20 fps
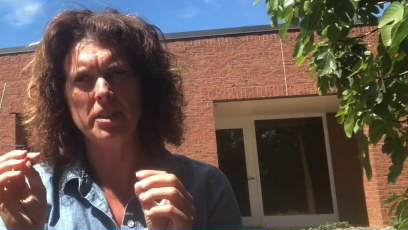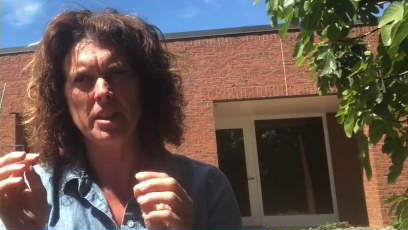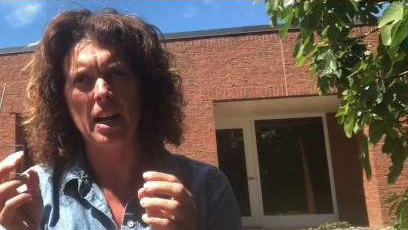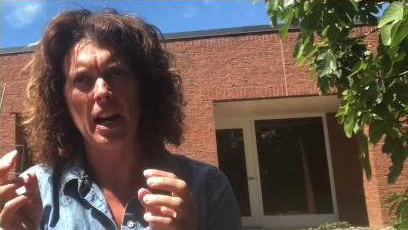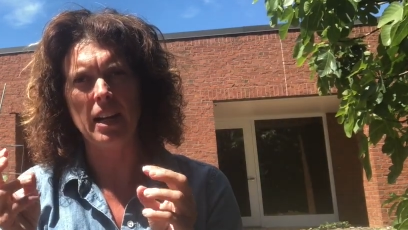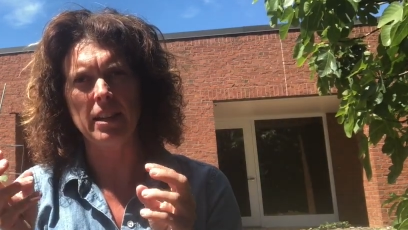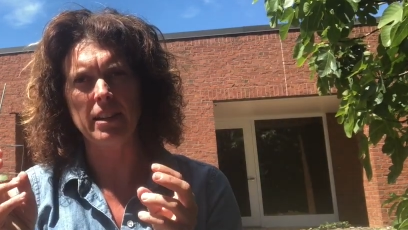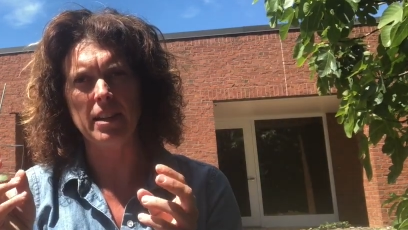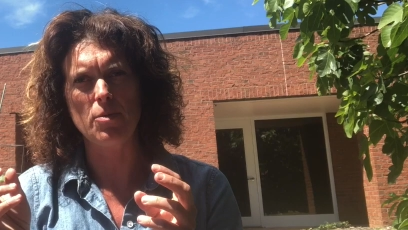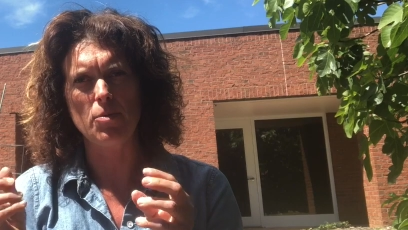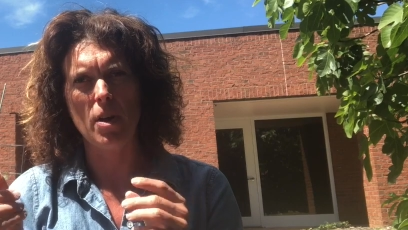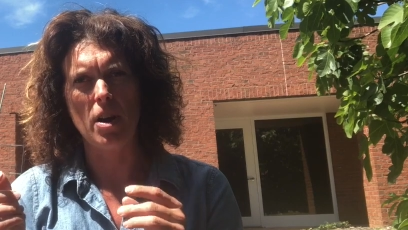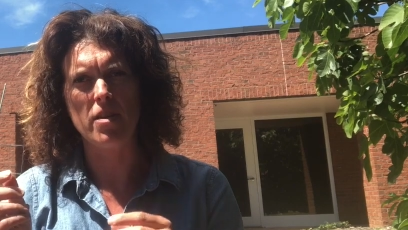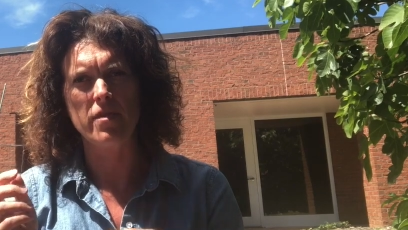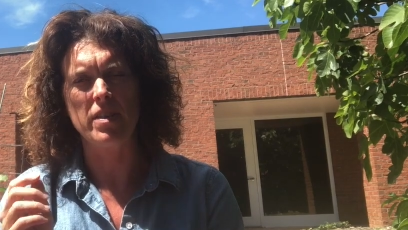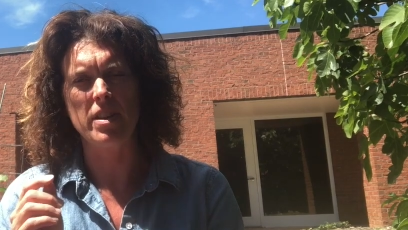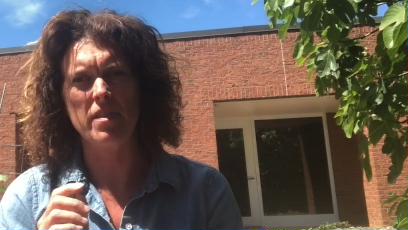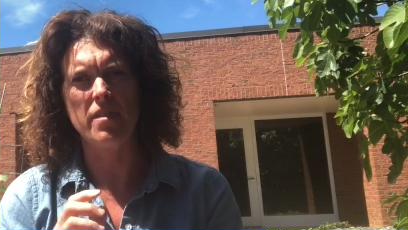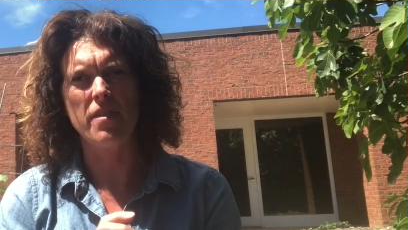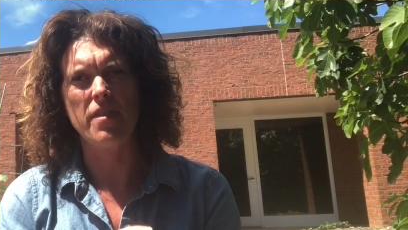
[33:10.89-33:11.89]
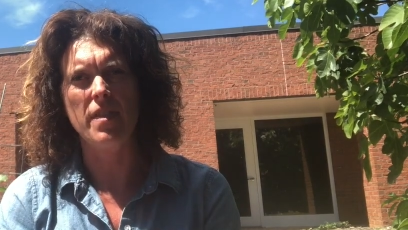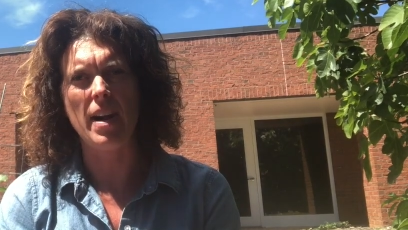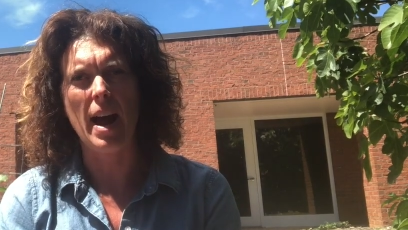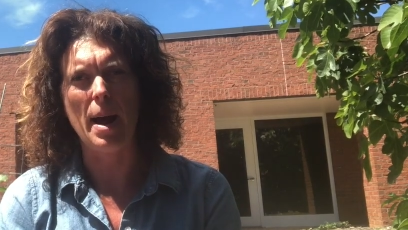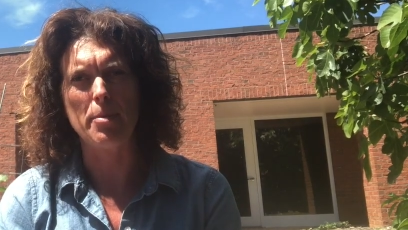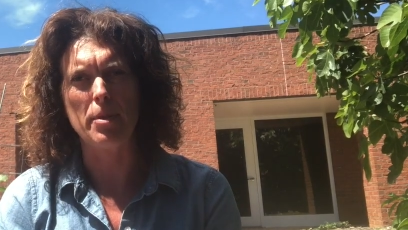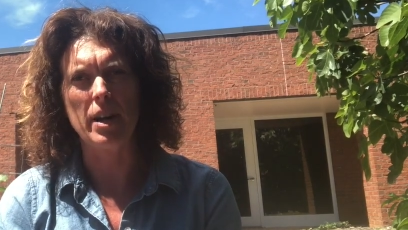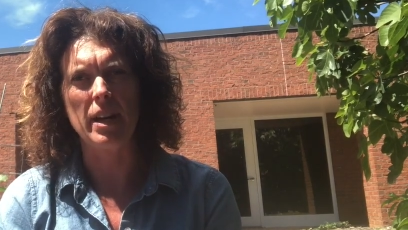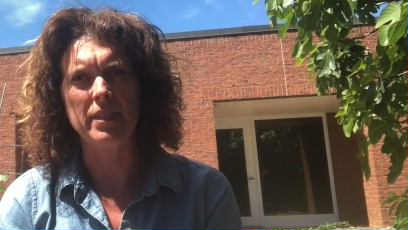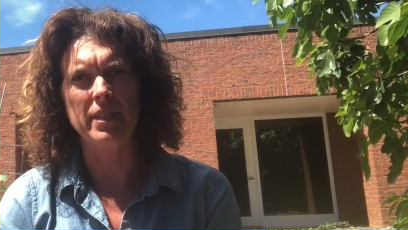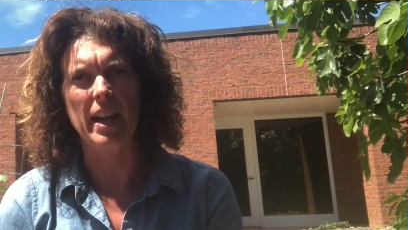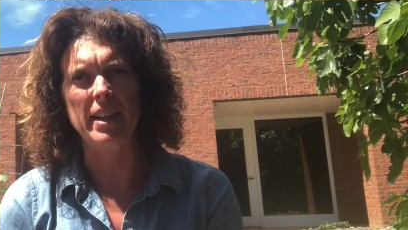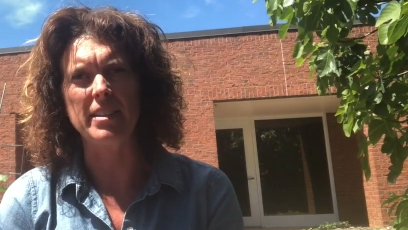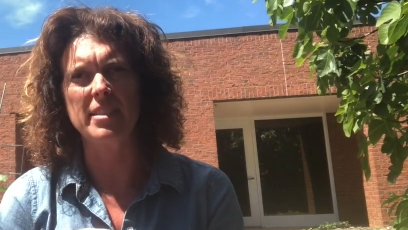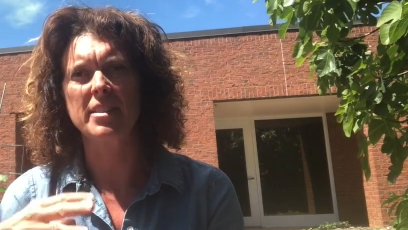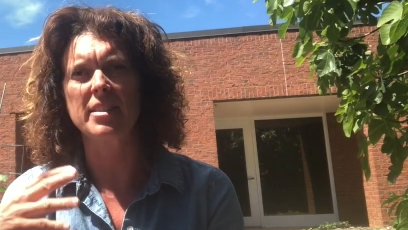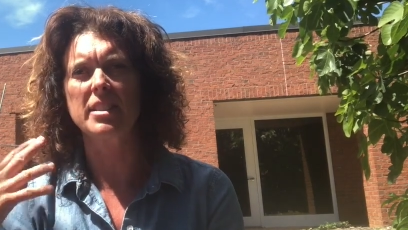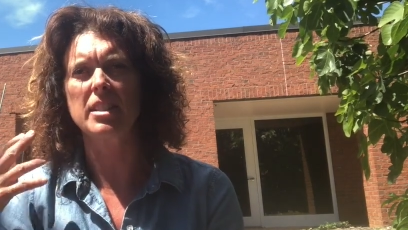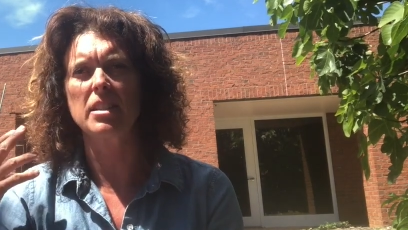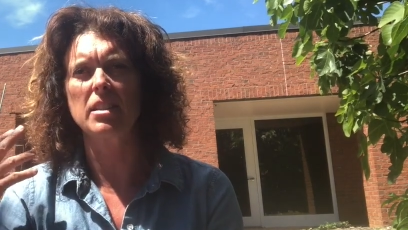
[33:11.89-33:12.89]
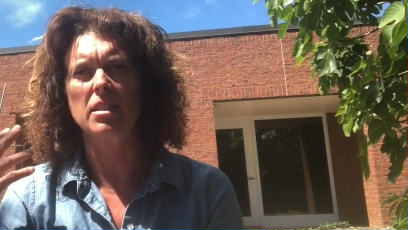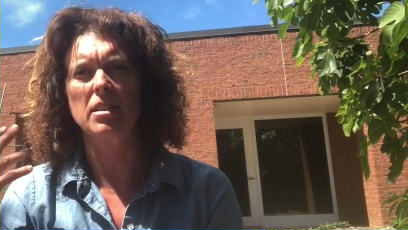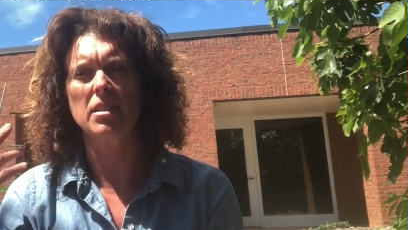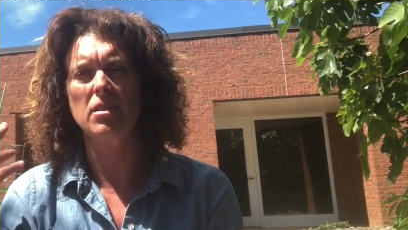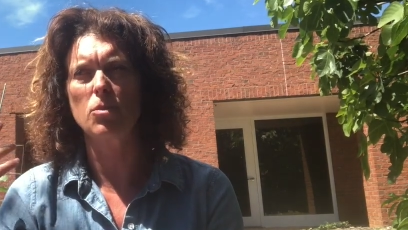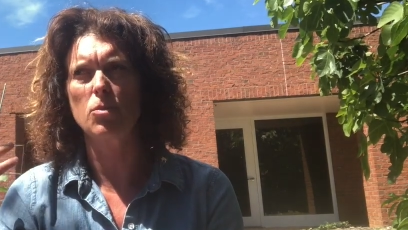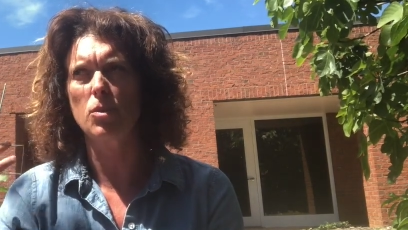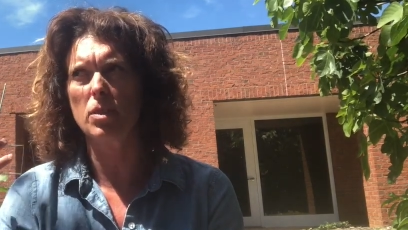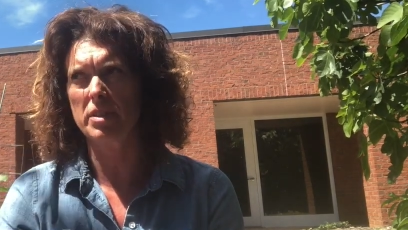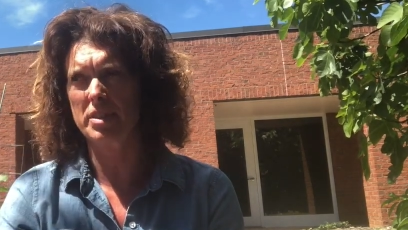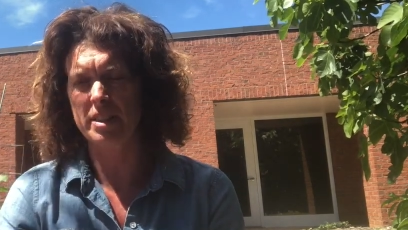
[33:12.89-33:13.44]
tightly woven fabric that will